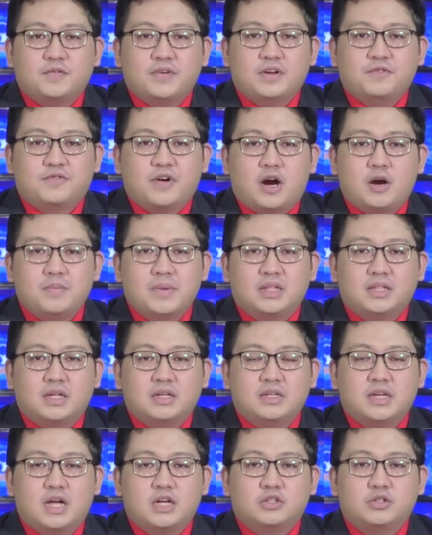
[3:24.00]
of Environment
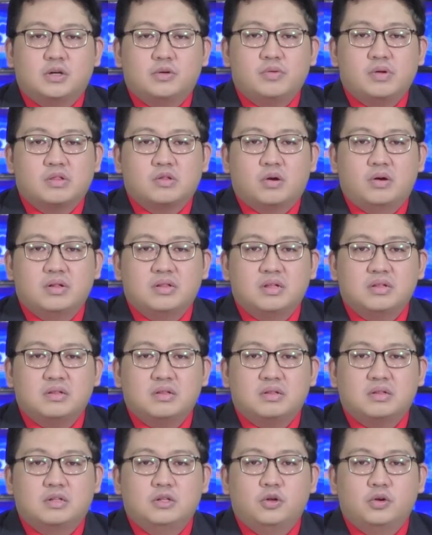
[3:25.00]
and Natural
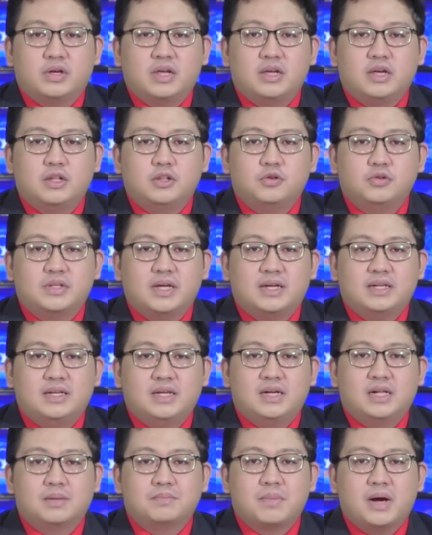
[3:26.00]
Resources is looking into the
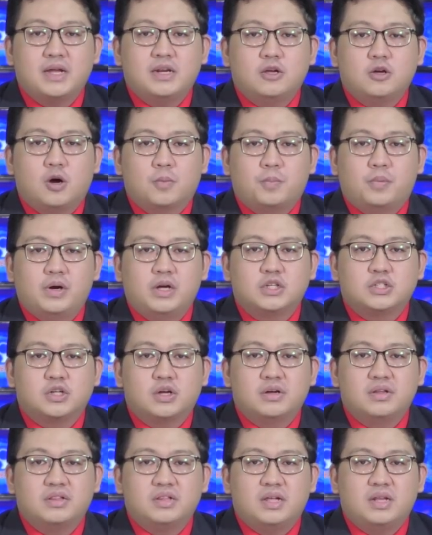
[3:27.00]
illegal mining
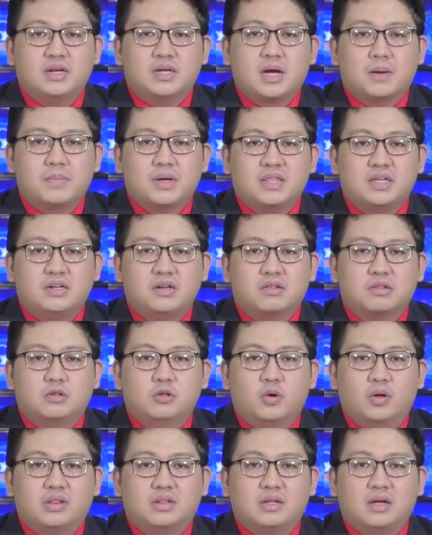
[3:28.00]
operations in
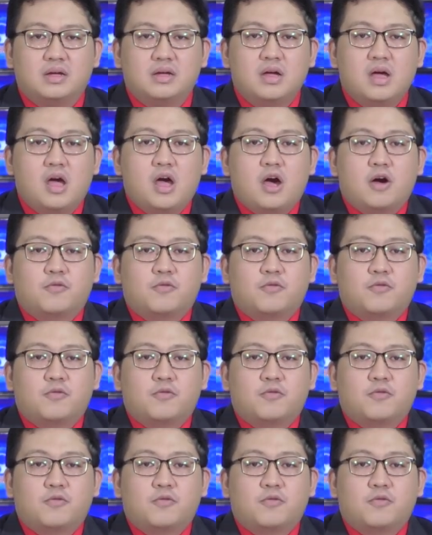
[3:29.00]
Camarines Norte,